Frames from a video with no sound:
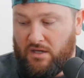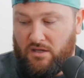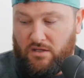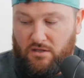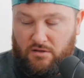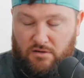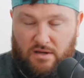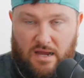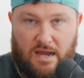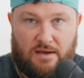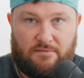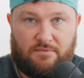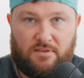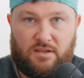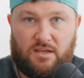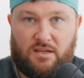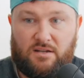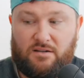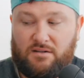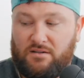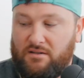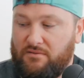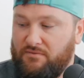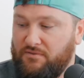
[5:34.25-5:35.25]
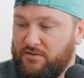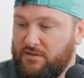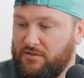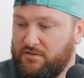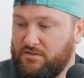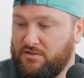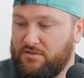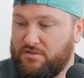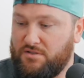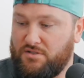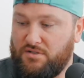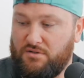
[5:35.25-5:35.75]
You have the ND
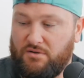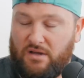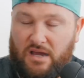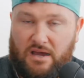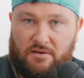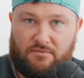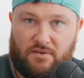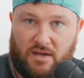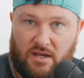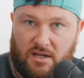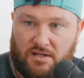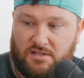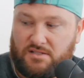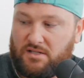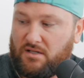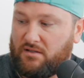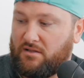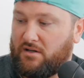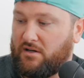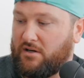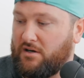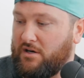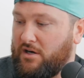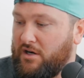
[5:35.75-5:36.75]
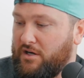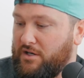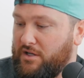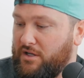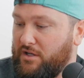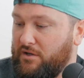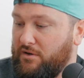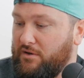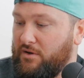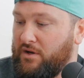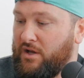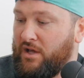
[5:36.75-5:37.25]
filters, you have XLR
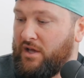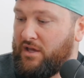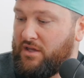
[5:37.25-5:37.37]
audio,